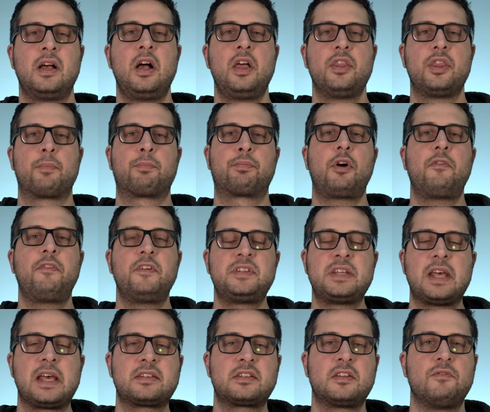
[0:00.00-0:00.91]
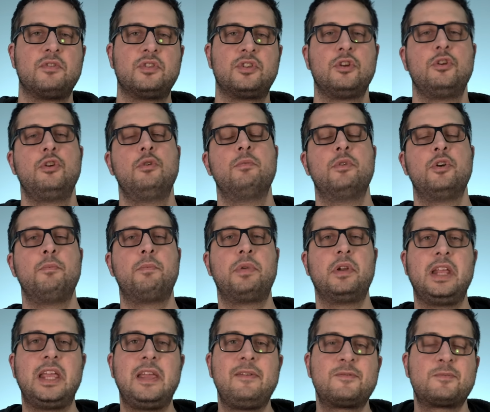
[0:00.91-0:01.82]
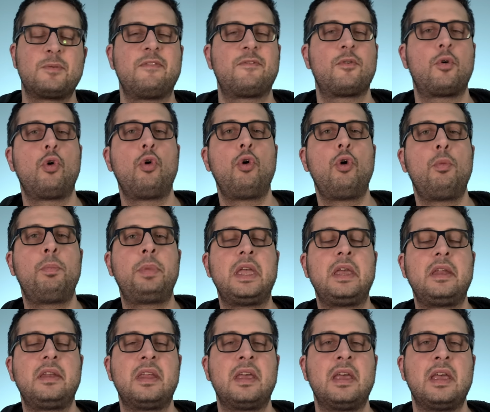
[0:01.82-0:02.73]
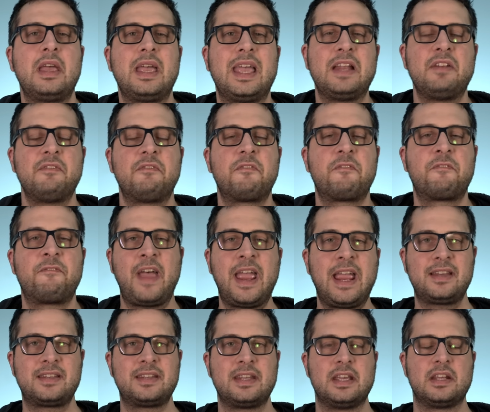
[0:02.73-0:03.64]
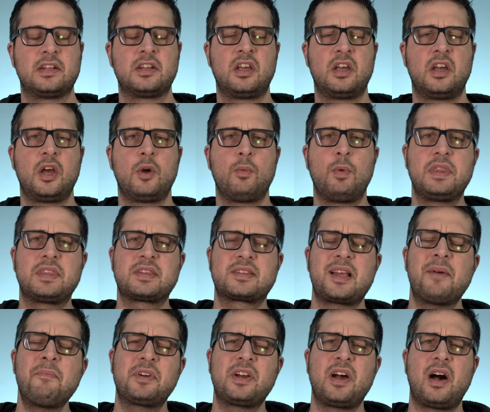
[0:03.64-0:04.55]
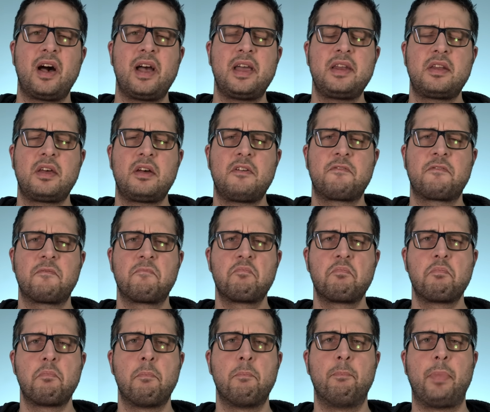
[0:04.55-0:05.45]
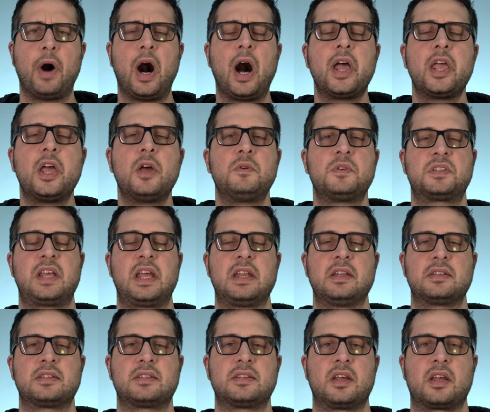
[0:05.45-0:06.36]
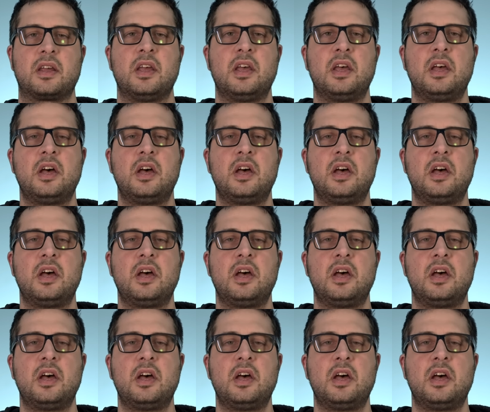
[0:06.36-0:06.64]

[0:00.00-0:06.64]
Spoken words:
the prophetess of doom who believes we've all been infected with some kind of biosensor